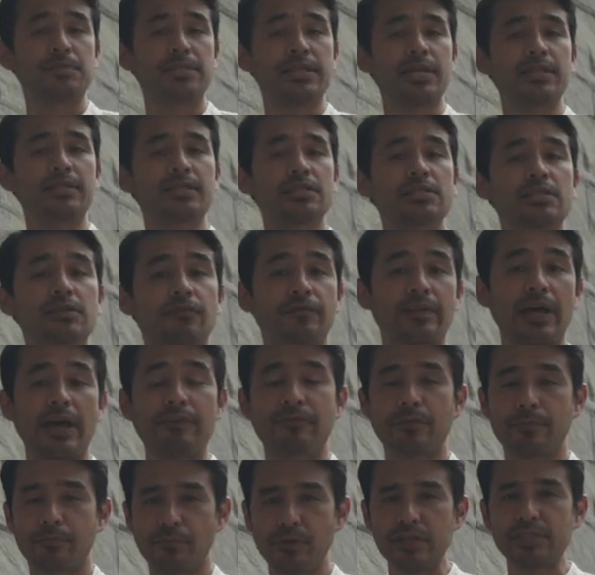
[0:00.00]
sentence of
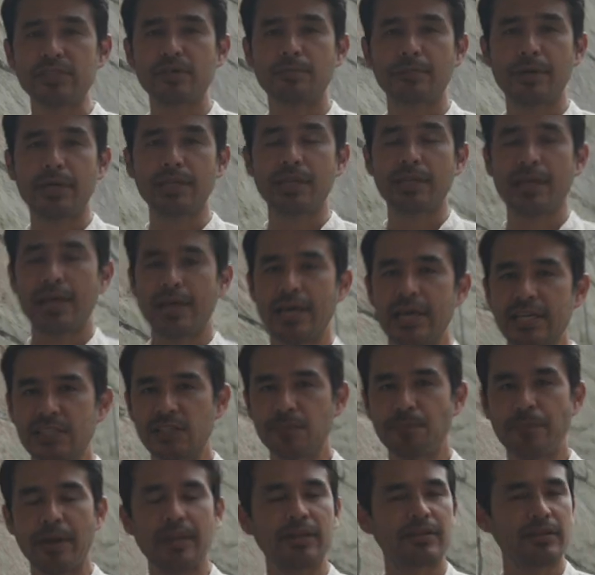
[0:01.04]
life imprisonment,
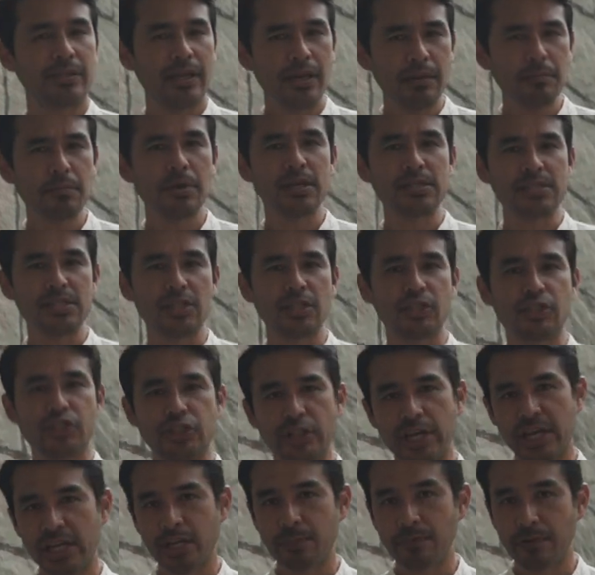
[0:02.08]
spent ten months in
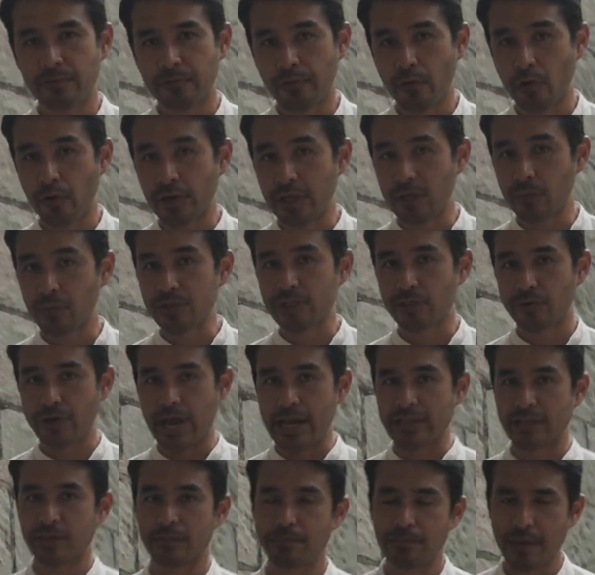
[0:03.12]
jail before he was
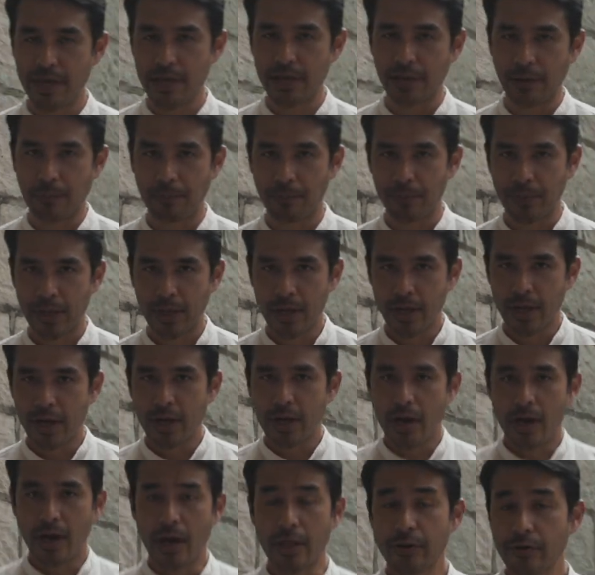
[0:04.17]
granted bail.
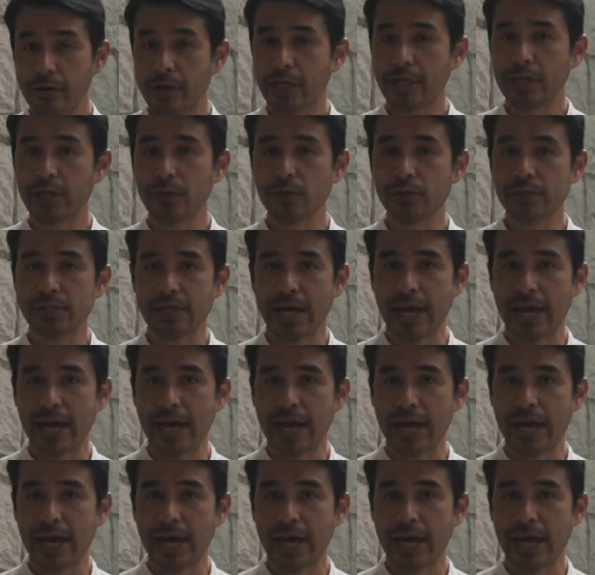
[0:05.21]
Other accused